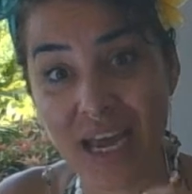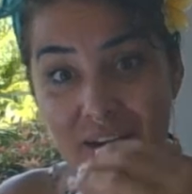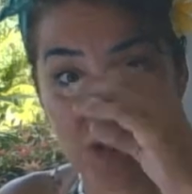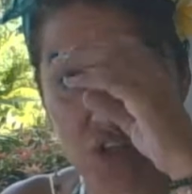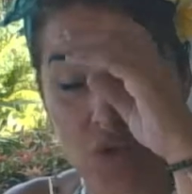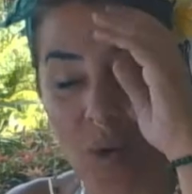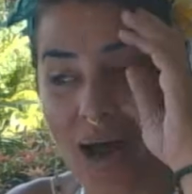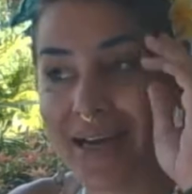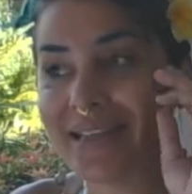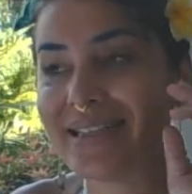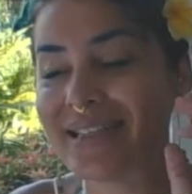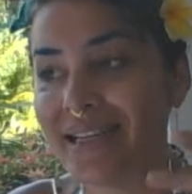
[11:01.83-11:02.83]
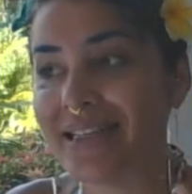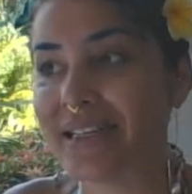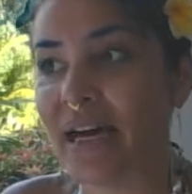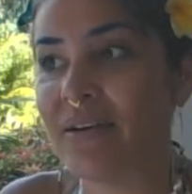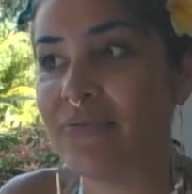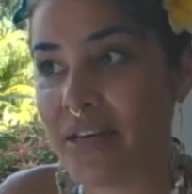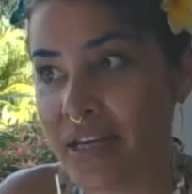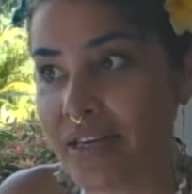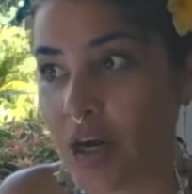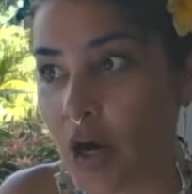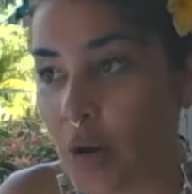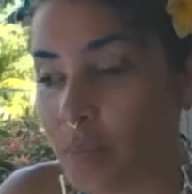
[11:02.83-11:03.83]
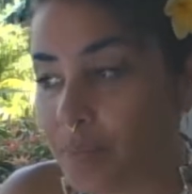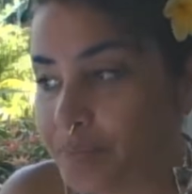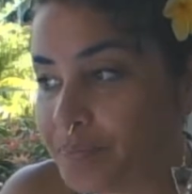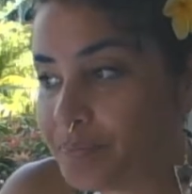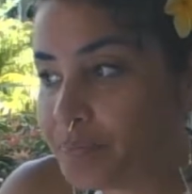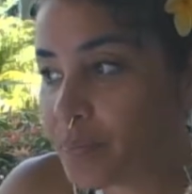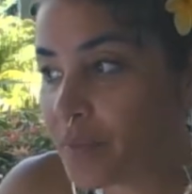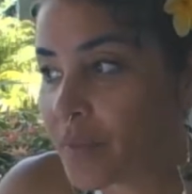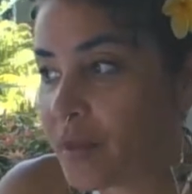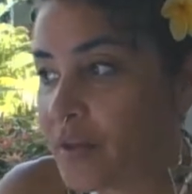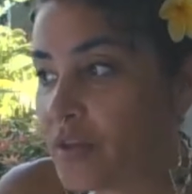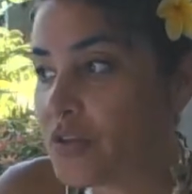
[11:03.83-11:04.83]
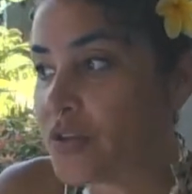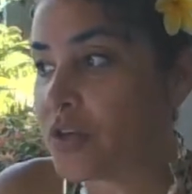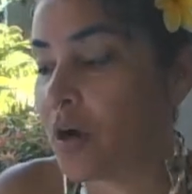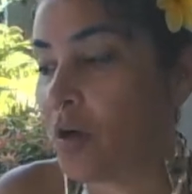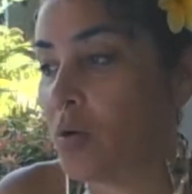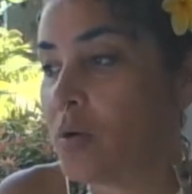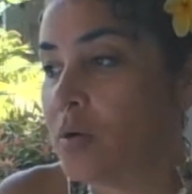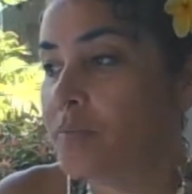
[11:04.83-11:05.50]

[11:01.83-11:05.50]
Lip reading: intertwined sense of ego. So,